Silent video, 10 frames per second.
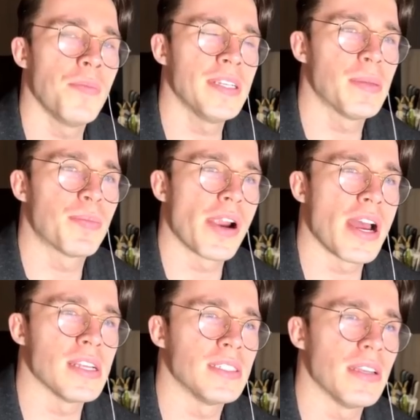be
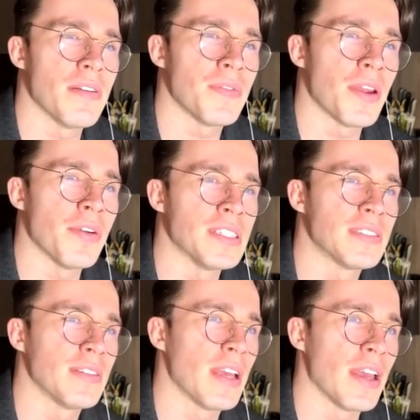surprised if there
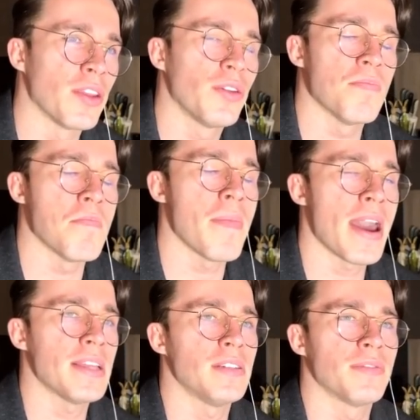is a
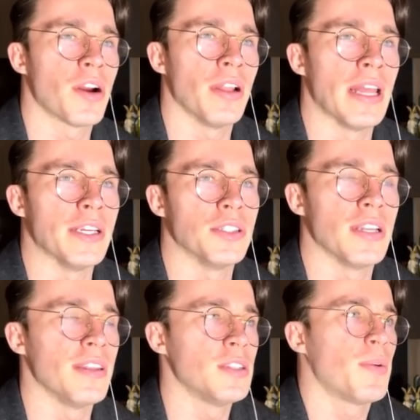massive correlation,
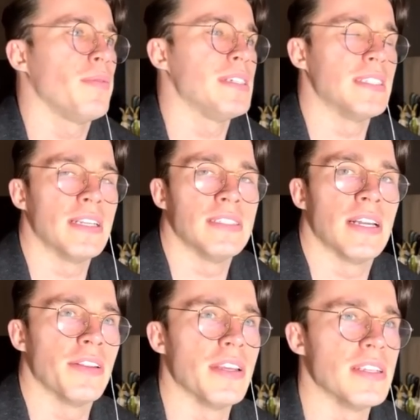and there's probably studies done
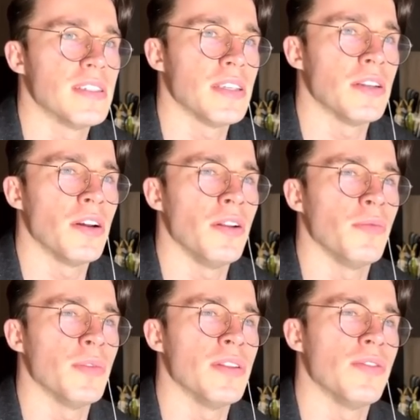on this, you know,
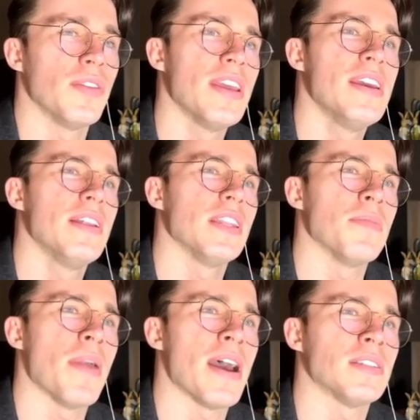with the
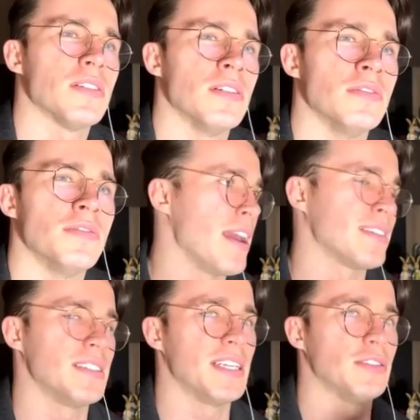amount of
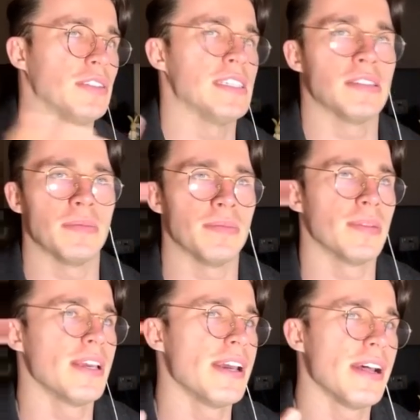existentialism
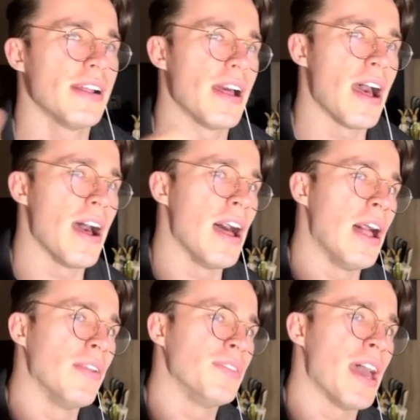
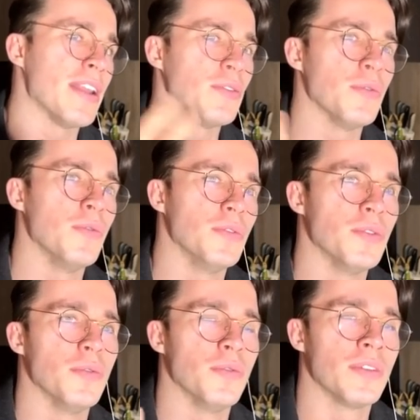Uh, that you,
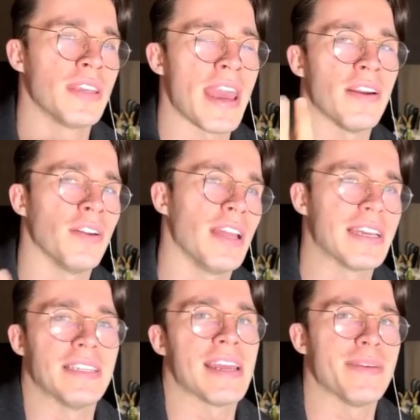you get on like a
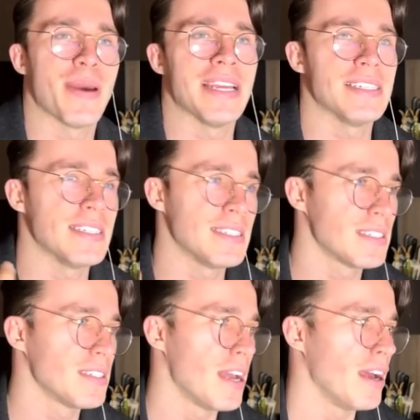daily basis,
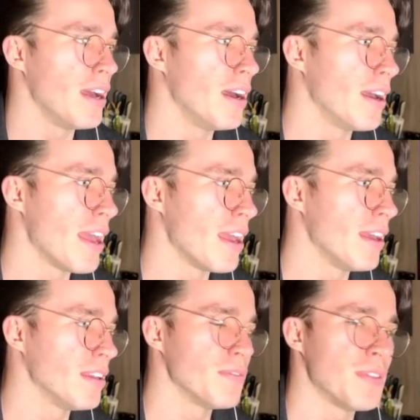uh,
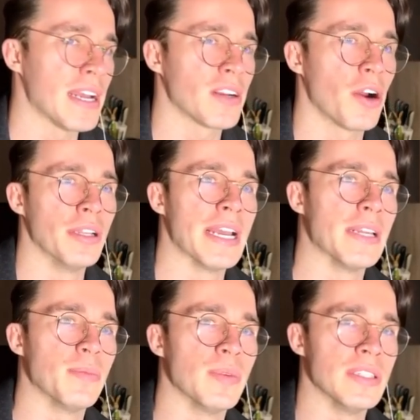and if that correlated
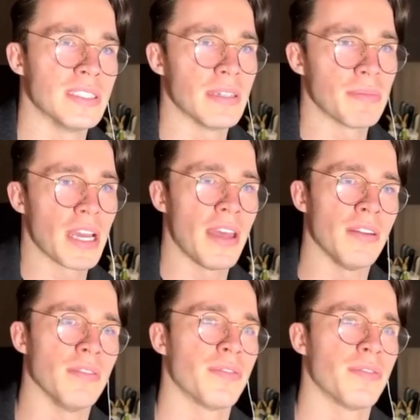with some kind of